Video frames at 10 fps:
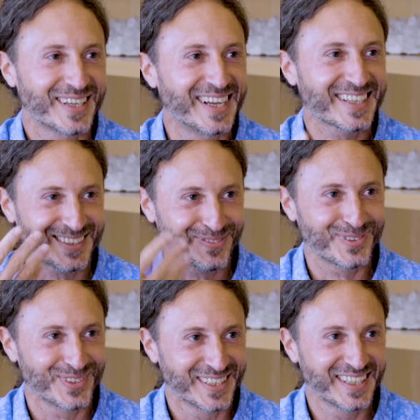relaxed,
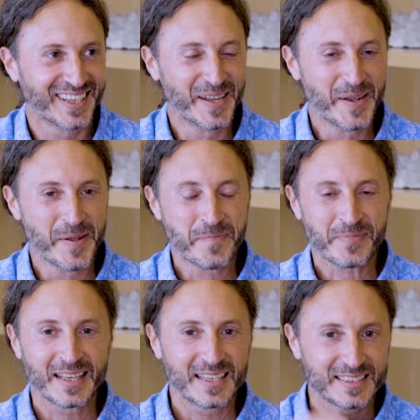fully. Yeah, yeah.
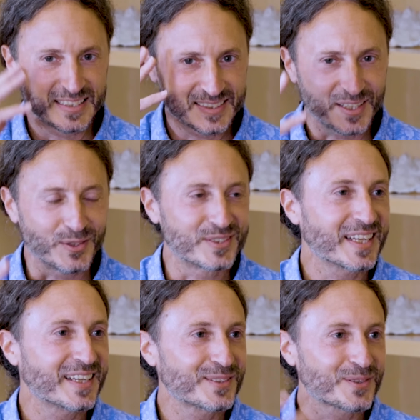Just
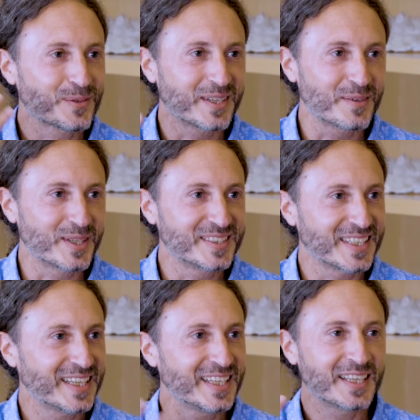understand, you know, why, why
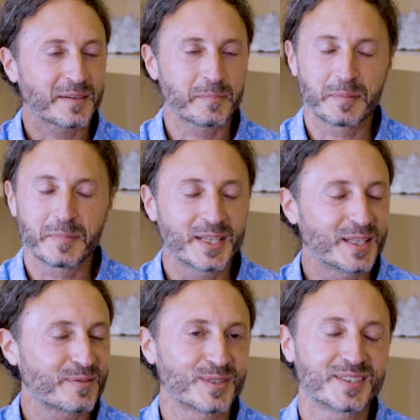they here, many
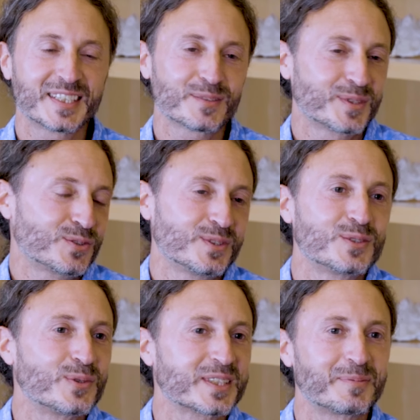different things which you
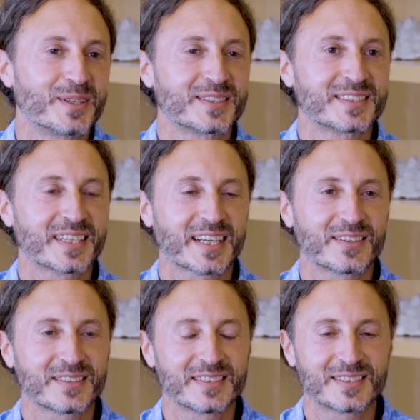need to experience. I
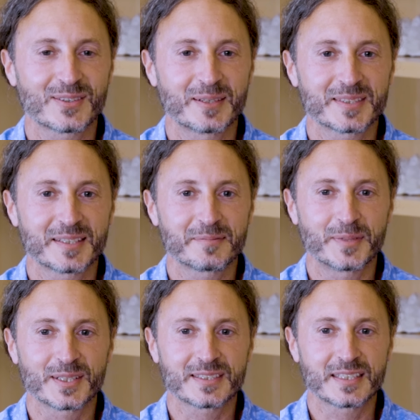cannot describe them,
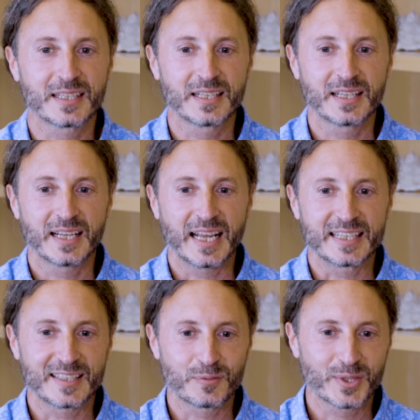but
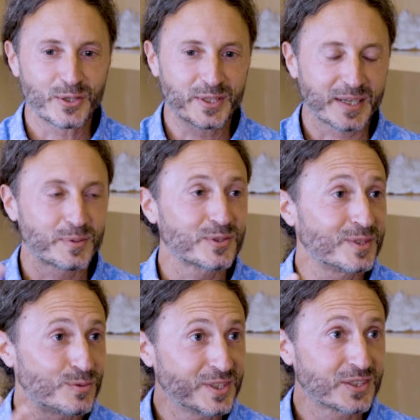then we connect with your
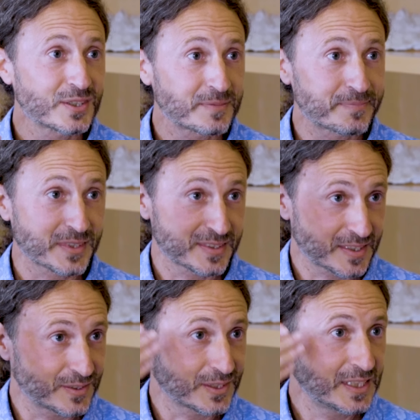intuition because
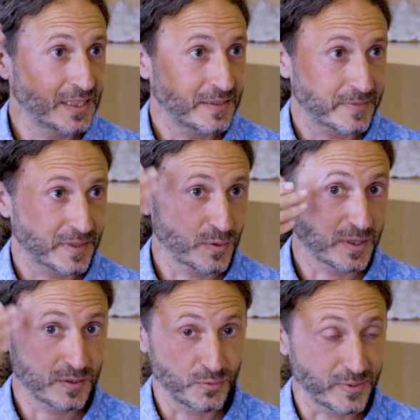that's the key
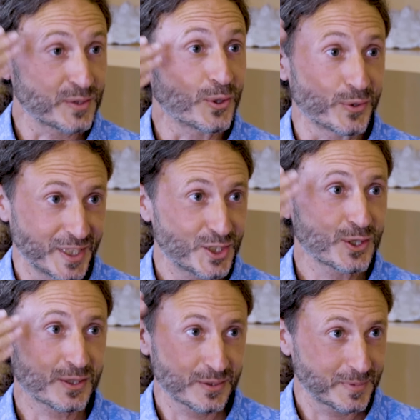what, to find your own
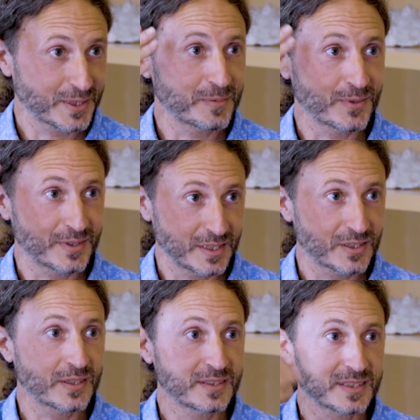teacher, to become your own
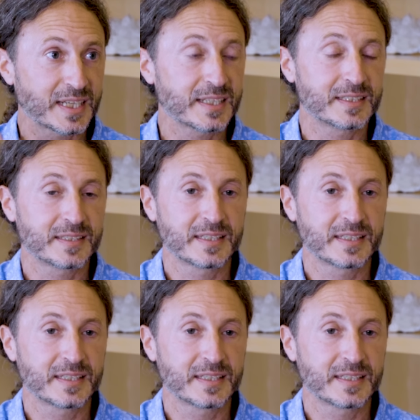teacher inside.